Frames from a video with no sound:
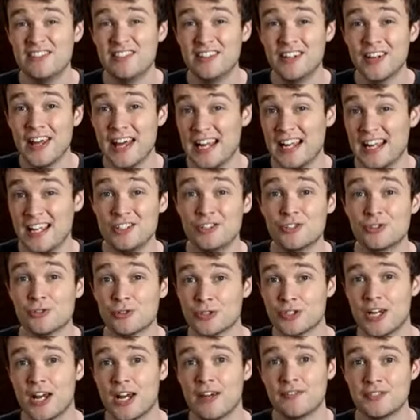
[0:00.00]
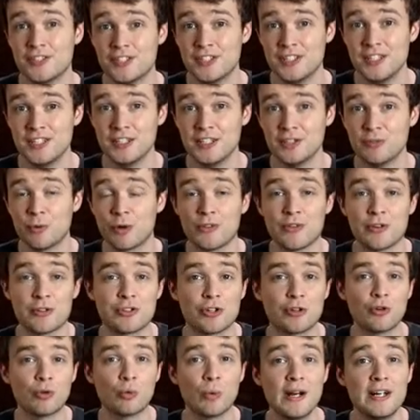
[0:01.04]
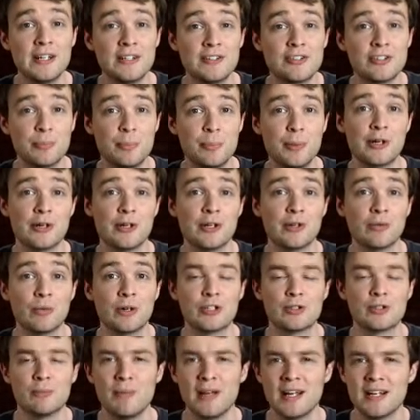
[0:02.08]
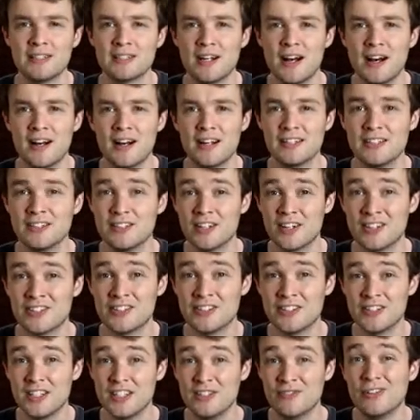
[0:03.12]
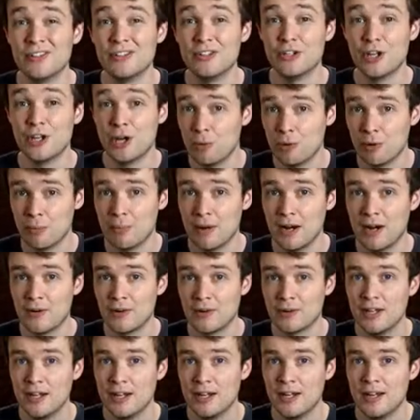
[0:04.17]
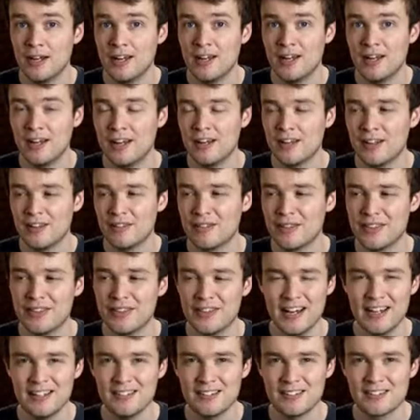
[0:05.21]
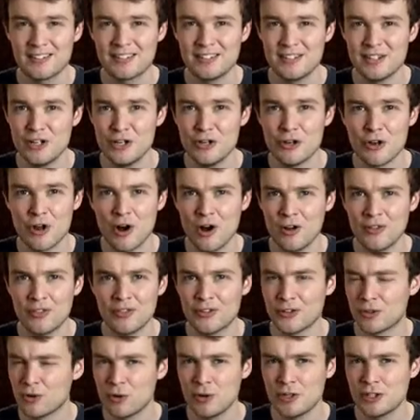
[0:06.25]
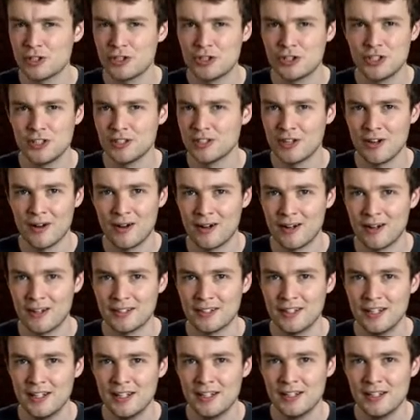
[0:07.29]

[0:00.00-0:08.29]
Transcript: even angels have seen, where there's a great spirit which mankind doesn't even know about. That's not the Christian God.